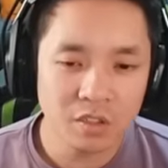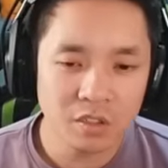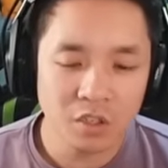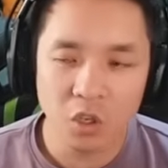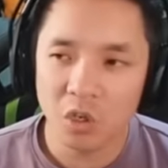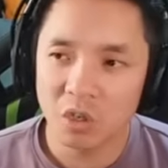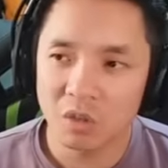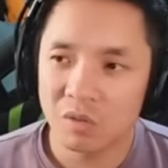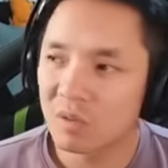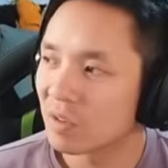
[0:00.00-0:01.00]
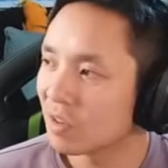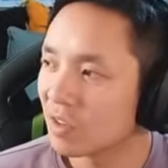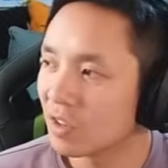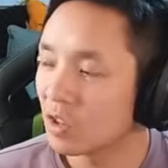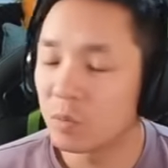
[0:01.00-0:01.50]
So
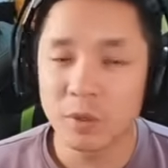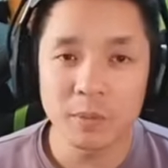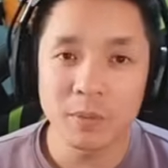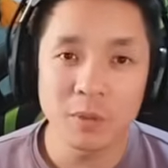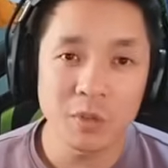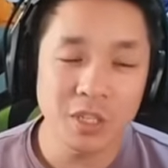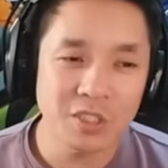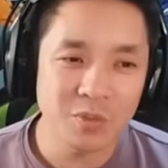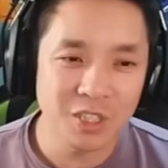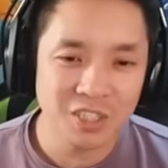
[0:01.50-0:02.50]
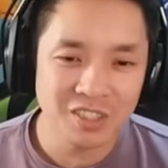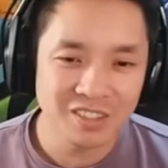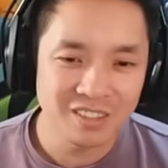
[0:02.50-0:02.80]
you probably will get to watch it.